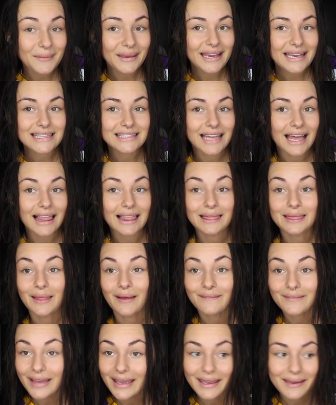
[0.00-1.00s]
because I
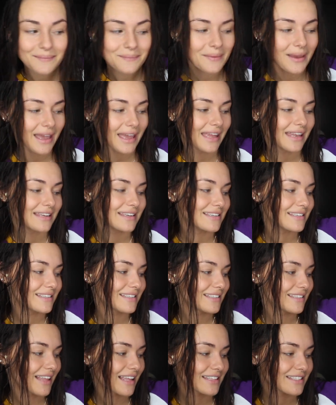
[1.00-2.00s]
love him
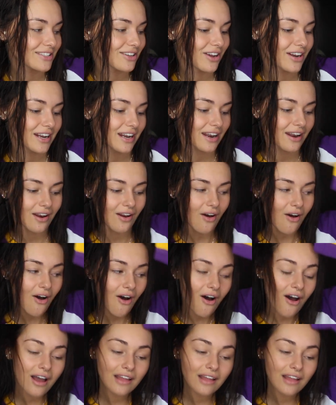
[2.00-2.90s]
and that's not it at all.